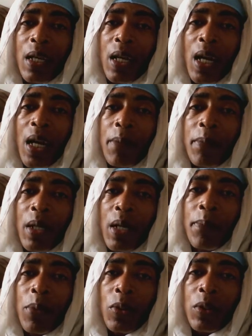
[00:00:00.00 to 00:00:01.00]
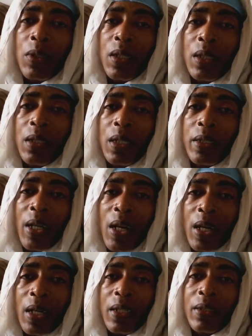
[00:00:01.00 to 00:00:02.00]
ham, a boar, the
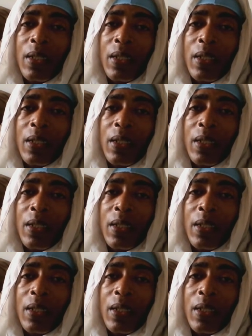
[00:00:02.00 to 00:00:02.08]
hog,